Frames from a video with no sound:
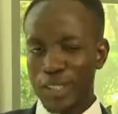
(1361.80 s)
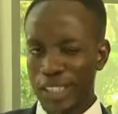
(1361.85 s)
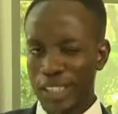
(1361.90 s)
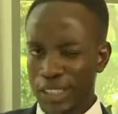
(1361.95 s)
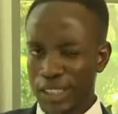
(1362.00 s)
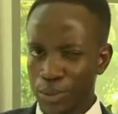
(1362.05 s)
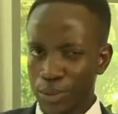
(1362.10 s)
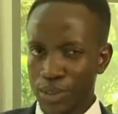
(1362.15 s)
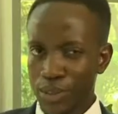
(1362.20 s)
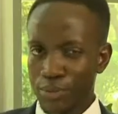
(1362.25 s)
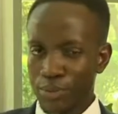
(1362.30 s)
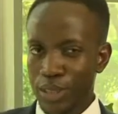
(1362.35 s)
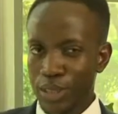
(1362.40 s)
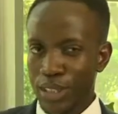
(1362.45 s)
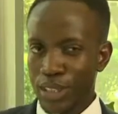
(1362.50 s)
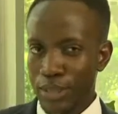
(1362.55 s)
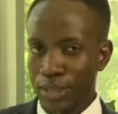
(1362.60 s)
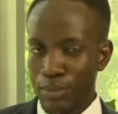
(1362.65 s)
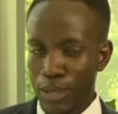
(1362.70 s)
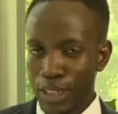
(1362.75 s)
are still with
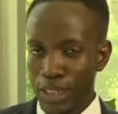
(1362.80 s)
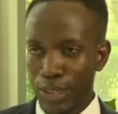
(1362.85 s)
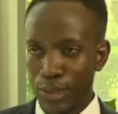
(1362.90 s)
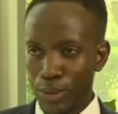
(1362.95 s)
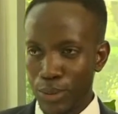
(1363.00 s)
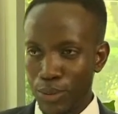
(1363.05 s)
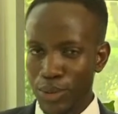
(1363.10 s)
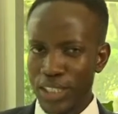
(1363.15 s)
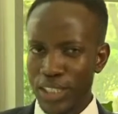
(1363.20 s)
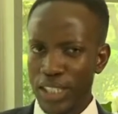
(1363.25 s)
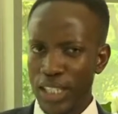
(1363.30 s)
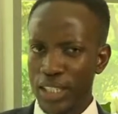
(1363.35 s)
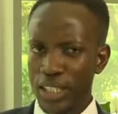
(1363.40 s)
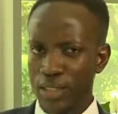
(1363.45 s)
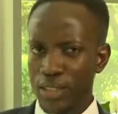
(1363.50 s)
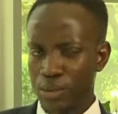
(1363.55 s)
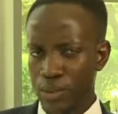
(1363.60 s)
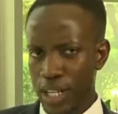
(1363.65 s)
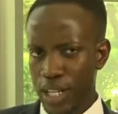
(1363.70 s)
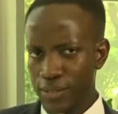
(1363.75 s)
Mr. Martin Owini,
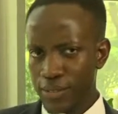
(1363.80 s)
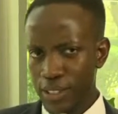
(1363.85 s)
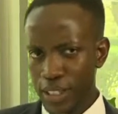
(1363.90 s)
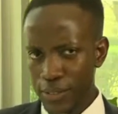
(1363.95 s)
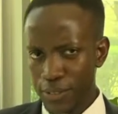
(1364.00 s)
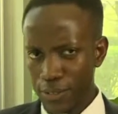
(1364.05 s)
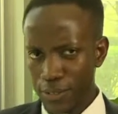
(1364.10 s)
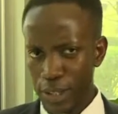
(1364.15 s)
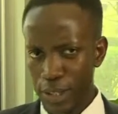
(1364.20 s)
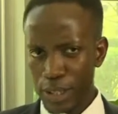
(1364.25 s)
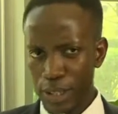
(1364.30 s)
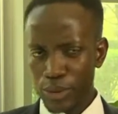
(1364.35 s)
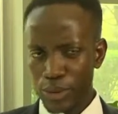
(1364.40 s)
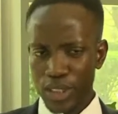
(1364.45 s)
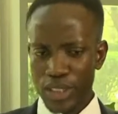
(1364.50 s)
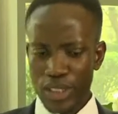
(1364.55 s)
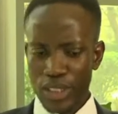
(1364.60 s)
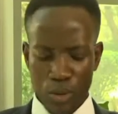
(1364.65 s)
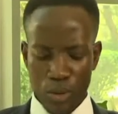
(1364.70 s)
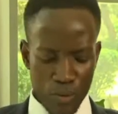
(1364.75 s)
and we're having a very
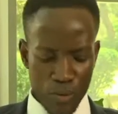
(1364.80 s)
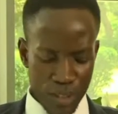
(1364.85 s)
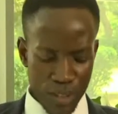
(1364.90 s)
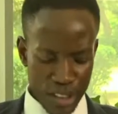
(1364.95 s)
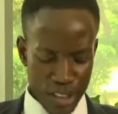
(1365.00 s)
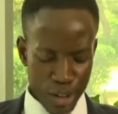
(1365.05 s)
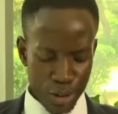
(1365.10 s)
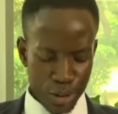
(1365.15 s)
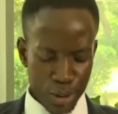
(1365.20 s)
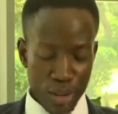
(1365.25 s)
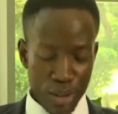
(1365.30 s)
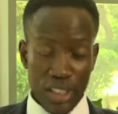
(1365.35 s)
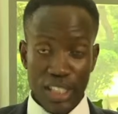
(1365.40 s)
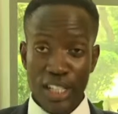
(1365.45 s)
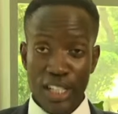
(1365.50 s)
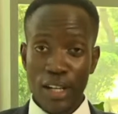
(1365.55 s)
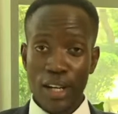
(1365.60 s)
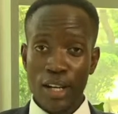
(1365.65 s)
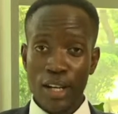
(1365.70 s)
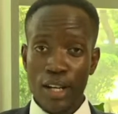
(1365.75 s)
interesting conversation
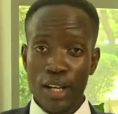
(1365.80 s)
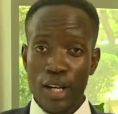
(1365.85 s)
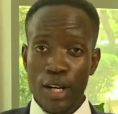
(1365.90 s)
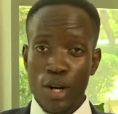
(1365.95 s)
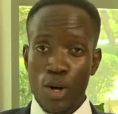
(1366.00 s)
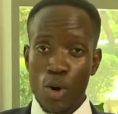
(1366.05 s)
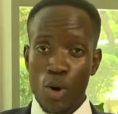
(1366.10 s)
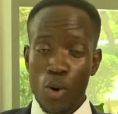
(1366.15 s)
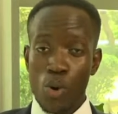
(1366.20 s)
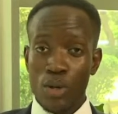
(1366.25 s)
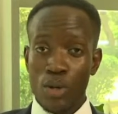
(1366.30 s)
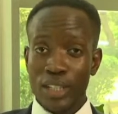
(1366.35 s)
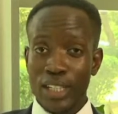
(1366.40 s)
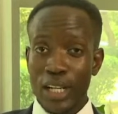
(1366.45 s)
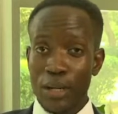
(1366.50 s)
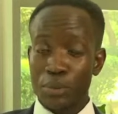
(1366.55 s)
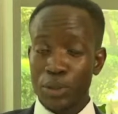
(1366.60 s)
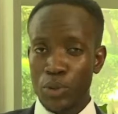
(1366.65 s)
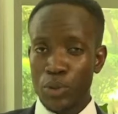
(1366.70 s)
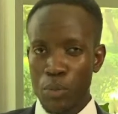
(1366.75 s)
here on
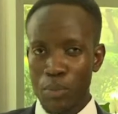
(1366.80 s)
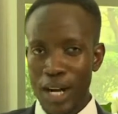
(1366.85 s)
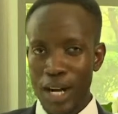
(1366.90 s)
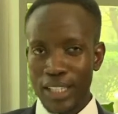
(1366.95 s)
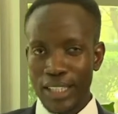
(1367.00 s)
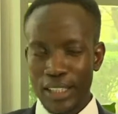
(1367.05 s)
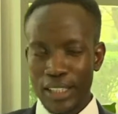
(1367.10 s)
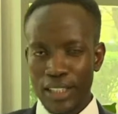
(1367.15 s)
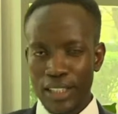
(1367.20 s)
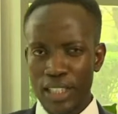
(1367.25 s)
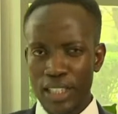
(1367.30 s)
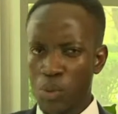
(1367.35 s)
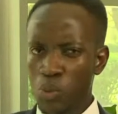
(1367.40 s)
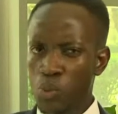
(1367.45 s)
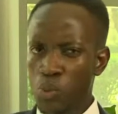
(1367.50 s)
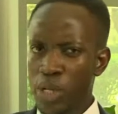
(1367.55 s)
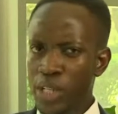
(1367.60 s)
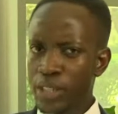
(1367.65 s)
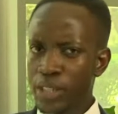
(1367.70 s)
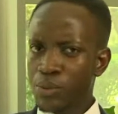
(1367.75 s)
capital markets. Now,
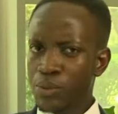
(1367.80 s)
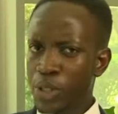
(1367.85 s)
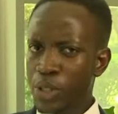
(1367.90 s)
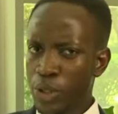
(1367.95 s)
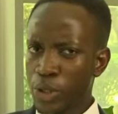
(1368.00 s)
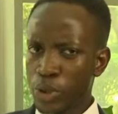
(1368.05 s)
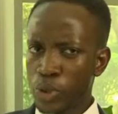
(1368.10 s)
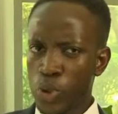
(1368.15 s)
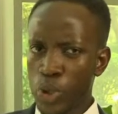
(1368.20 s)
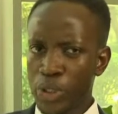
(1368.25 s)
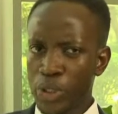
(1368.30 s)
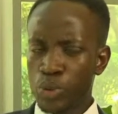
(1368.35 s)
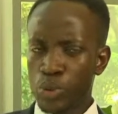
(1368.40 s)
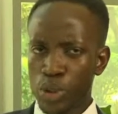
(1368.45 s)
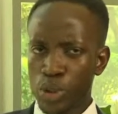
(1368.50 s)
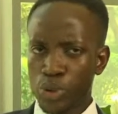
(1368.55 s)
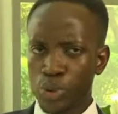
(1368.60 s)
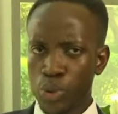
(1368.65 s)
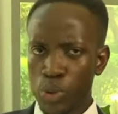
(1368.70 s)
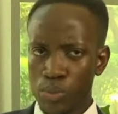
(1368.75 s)
we're going to go into
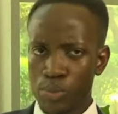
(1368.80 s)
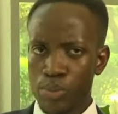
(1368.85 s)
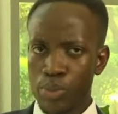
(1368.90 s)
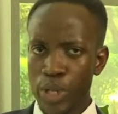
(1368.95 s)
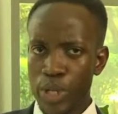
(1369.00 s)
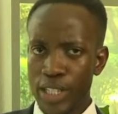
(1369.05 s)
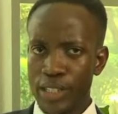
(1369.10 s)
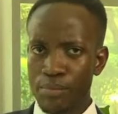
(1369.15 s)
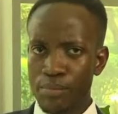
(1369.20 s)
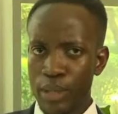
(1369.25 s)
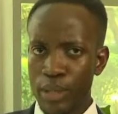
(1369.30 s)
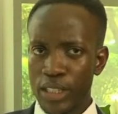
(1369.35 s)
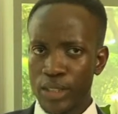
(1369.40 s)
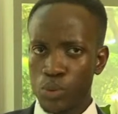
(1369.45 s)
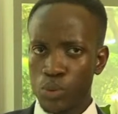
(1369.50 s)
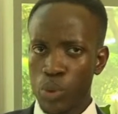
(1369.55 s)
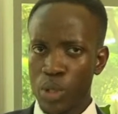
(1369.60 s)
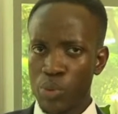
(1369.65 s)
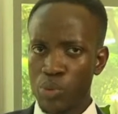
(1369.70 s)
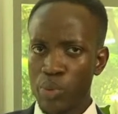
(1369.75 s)
a short break, but
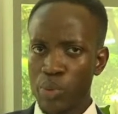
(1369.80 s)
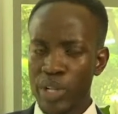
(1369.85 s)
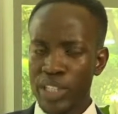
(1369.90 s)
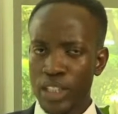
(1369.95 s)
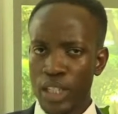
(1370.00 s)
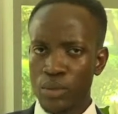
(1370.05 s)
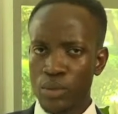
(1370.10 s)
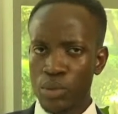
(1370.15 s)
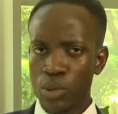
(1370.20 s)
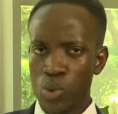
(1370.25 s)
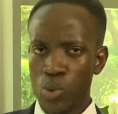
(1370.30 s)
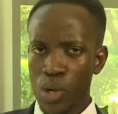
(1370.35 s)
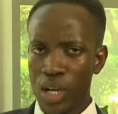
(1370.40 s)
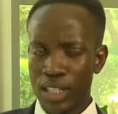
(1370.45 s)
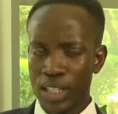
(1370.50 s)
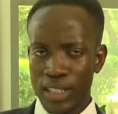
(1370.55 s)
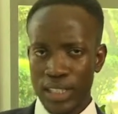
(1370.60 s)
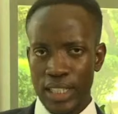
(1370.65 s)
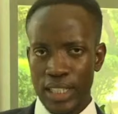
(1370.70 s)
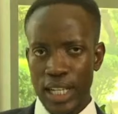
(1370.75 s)
when we return, we'll look
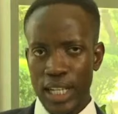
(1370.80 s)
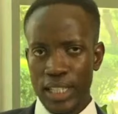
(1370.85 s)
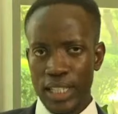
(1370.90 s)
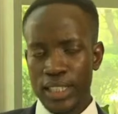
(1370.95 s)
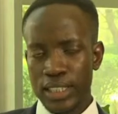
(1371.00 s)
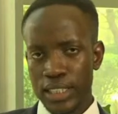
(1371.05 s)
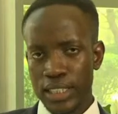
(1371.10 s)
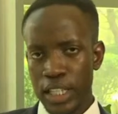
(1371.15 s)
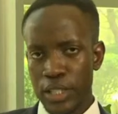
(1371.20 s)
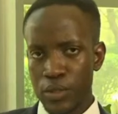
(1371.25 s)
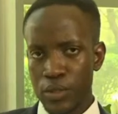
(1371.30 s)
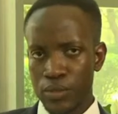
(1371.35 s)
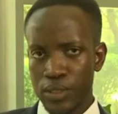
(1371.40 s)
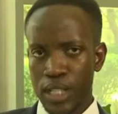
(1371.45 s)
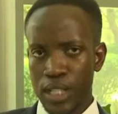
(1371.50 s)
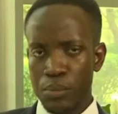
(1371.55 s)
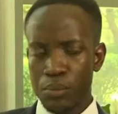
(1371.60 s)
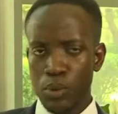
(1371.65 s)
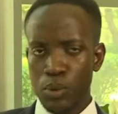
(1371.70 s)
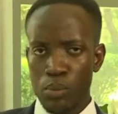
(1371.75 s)
at the other side of the
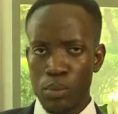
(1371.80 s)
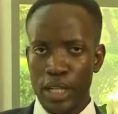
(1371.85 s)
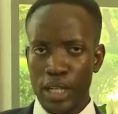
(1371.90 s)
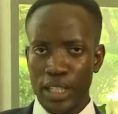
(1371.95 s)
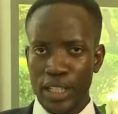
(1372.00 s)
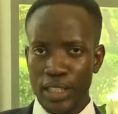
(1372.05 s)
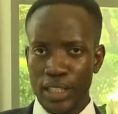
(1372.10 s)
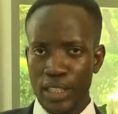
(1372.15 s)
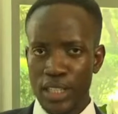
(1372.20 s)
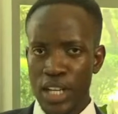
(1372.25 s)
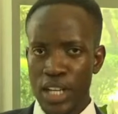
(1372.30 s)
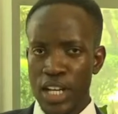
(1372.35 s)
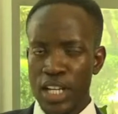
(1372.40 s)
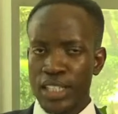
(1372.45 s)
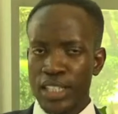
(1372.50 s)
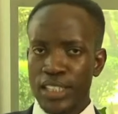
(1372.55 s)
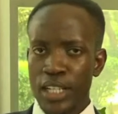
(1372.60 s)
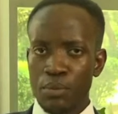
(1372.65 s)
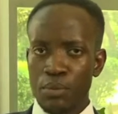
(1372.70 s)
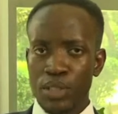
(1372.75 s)
capital markets,
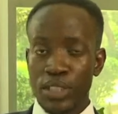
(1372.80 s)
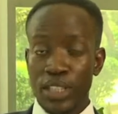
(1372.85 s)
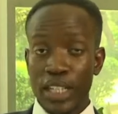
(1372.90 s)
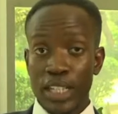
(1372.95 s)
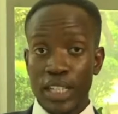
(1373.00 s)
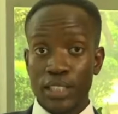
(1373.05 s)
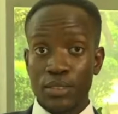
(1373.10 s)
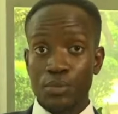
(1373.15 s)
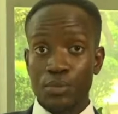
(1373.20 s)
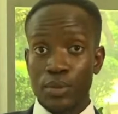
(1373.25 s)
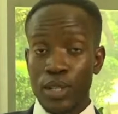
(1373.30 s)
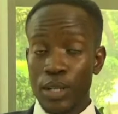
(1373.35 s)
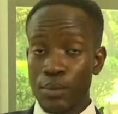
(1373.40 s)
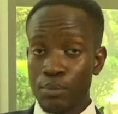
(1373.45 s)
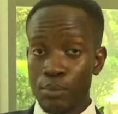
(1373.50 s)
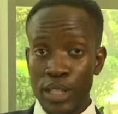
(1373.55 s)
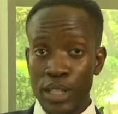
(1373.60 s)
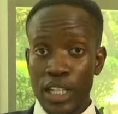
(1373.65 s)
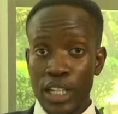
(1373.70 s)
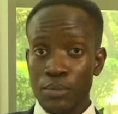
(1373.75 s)
something that has
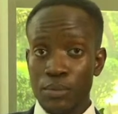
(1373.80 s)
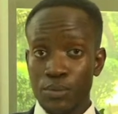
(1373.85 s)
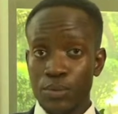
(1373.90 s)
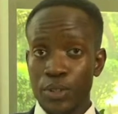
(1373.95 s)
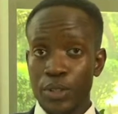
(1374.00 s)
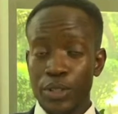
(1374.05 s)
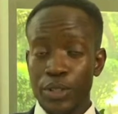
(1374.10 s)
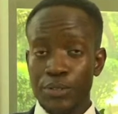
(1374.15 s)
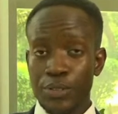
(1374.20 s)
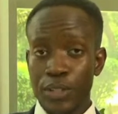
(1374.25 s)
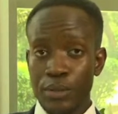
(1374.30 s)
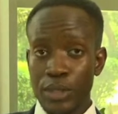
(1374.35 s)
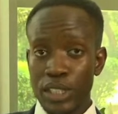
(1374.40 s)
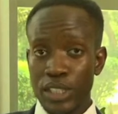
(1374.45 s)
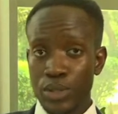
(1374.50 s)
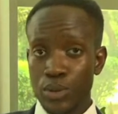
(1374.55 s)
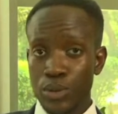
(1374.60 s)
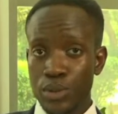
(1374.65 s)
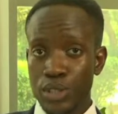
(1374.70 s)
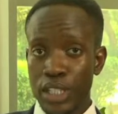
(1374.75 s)
become very
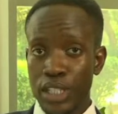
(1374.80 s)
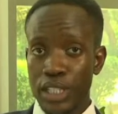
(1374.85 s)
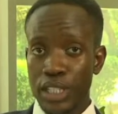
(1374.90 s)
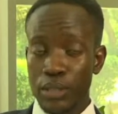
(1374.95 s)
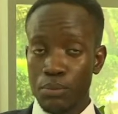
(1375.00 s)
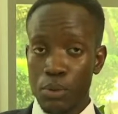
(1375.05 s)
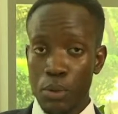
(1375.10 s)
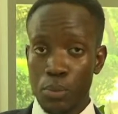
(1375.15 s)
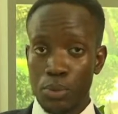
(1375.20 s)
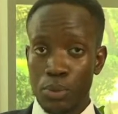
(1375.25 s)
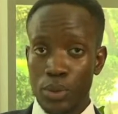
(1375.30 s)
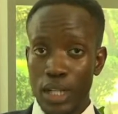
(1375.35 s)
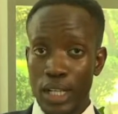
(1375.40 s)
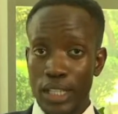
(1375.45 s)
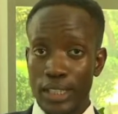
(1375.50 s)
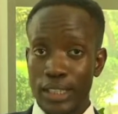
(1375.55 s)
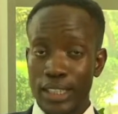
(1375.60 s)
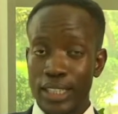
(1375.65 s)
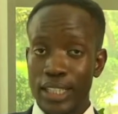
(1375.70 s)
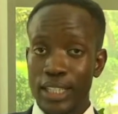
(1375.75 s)
famous today and popular,
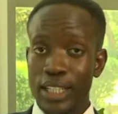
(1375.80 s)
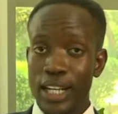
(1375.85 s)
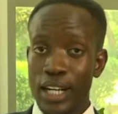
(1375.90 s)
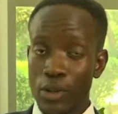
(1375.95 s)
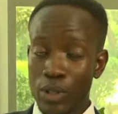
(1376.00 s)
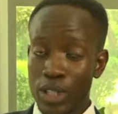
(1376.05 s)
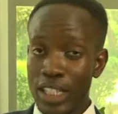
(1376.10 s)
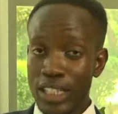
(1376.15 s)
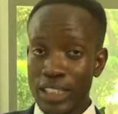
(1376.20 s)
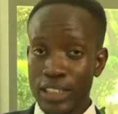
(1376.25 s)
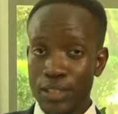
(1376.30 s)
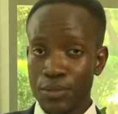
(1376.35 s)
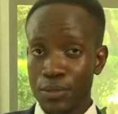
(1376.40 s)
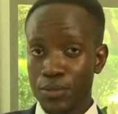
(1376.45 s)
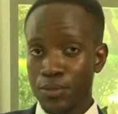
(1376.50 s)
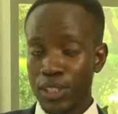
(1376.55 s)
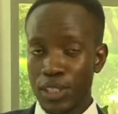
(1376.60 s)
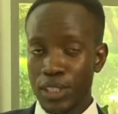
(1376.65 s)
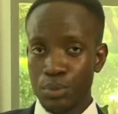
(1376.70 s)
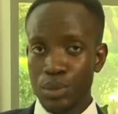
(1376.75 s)
the collective
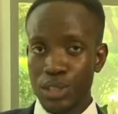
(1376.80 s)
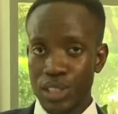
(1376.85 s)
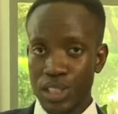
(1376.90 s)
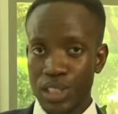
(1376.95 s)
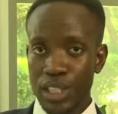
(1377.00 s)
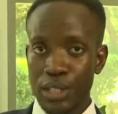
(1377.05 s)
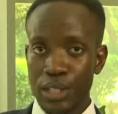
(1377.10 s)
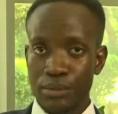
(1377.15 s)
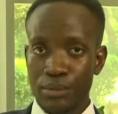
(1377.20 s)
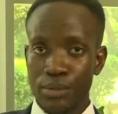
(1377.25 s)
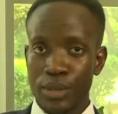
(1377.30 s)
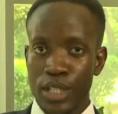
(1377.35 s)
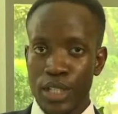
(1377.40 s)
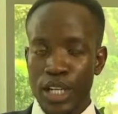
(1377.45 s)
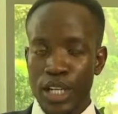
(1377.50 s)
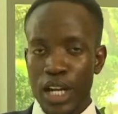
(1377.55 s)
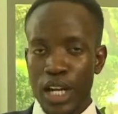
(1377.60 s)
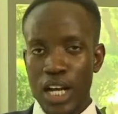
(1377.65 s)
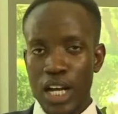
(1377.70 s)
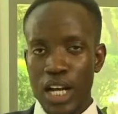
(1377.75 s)
investment scheme,
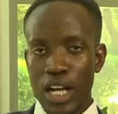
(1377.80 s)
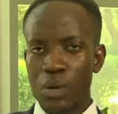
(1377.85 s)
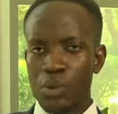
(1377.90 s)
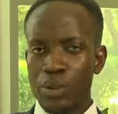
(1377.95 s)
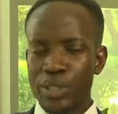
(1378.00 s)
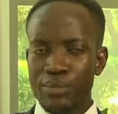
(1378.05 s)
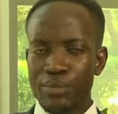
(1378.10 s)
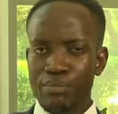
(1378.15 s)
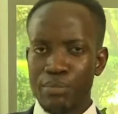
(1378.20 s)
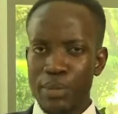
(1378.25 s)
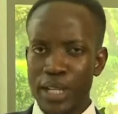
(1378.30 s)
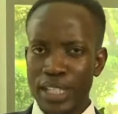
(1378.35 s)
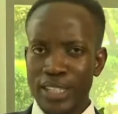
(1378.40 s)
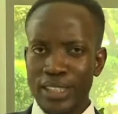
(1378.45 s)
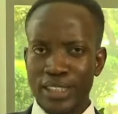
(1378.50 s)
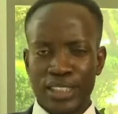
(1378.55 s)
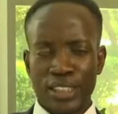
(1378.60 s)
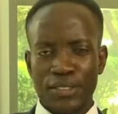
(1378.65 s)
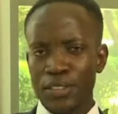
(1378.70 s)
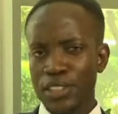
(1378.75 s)
and how it made a
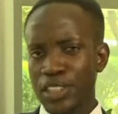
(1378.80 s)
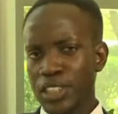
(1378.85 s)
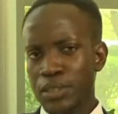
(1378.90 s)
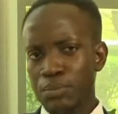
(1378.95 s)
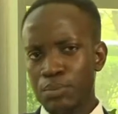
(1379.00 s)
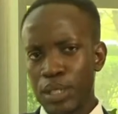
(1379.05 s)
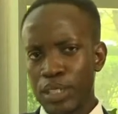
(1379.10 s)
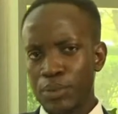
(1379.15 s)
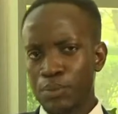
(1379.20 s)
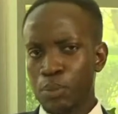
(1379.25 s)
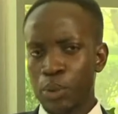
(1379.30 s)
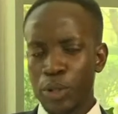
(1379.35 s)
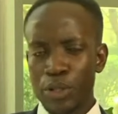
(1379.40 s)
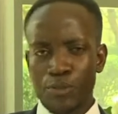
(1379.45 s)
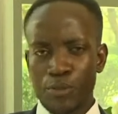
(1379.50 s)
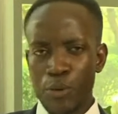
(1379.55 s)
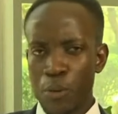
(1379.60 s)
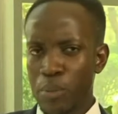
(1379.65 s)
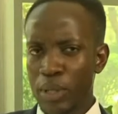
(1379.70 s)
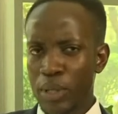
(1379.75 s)

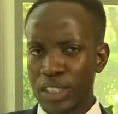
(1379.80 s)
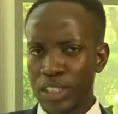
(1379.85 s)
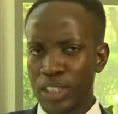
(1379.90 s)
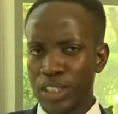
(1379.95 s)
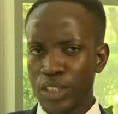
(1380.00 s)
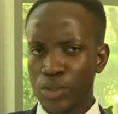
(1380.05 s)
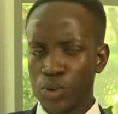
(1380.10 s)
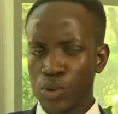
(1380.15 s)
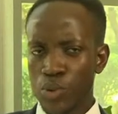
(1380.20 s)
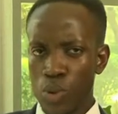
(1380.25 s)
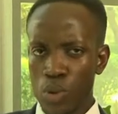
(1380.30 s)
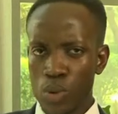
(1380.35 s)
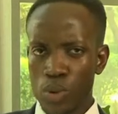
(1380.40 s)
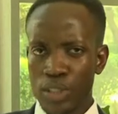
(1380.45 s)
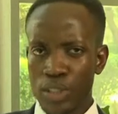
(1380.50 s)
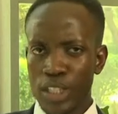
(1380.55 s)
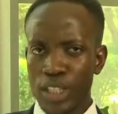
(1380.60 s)
17.4% growth,